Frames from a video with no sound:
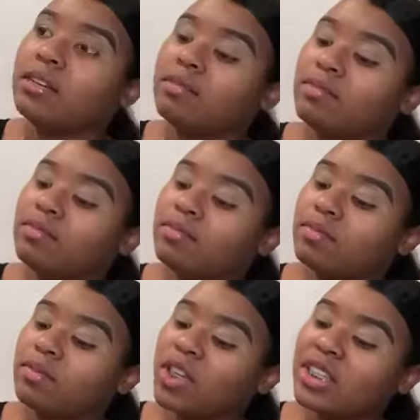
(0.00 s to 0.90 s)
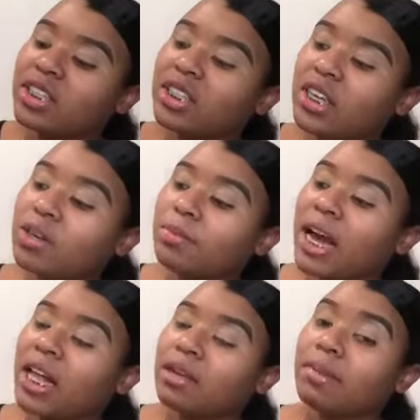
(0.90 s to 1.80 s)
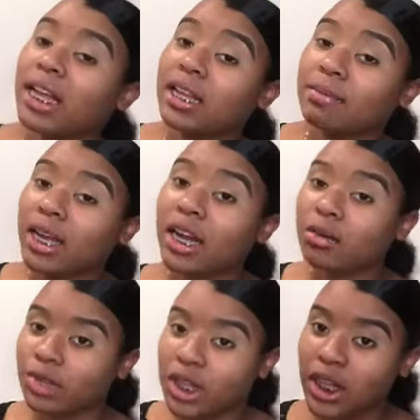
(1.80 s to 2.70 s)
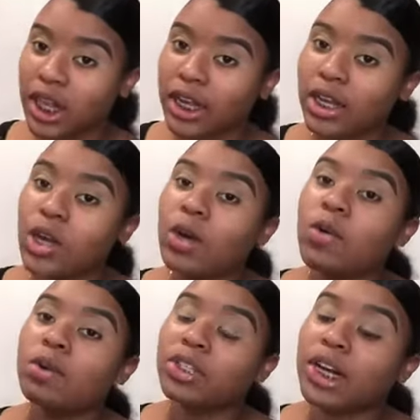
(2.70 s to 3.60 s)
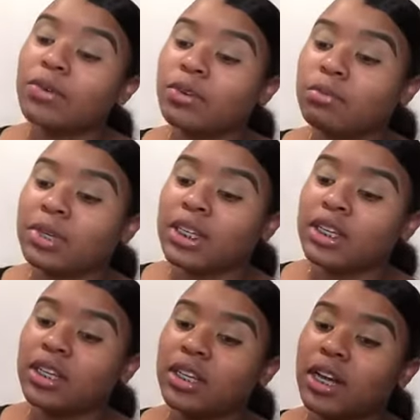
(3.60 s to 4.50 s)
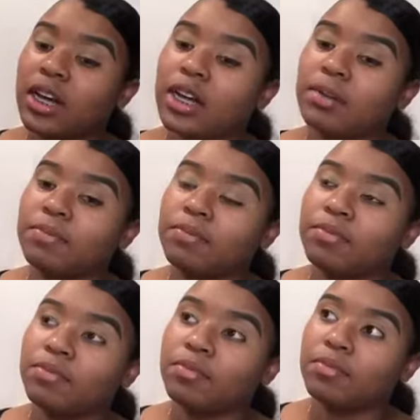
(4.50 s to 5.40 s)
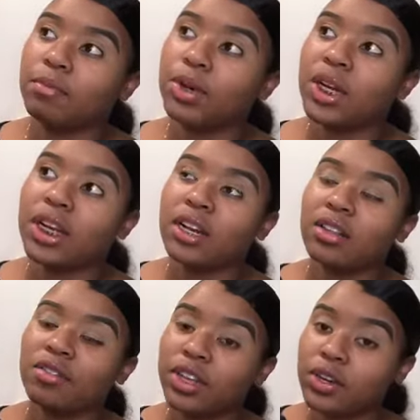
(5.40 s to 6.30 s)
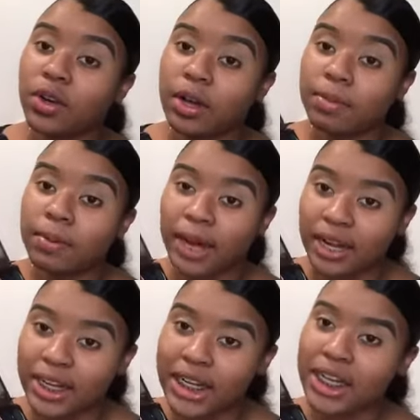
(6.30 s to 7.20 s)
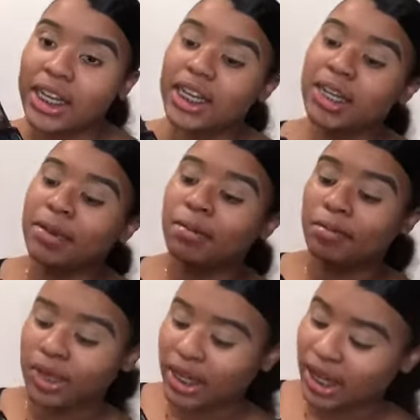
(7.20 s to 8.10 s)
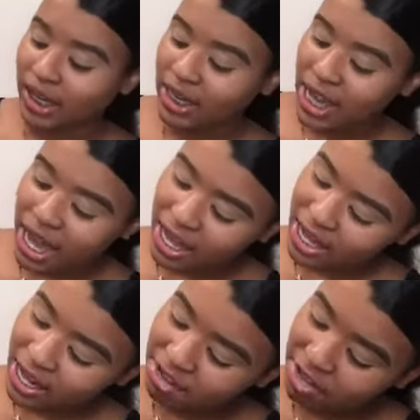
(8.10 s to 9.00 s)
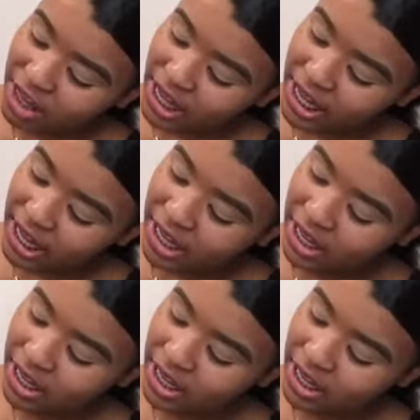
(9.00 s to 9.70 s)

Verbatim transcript: um, there's another palette by them that I really like which I will be um, putting another video up about it. But yeah, and I feel like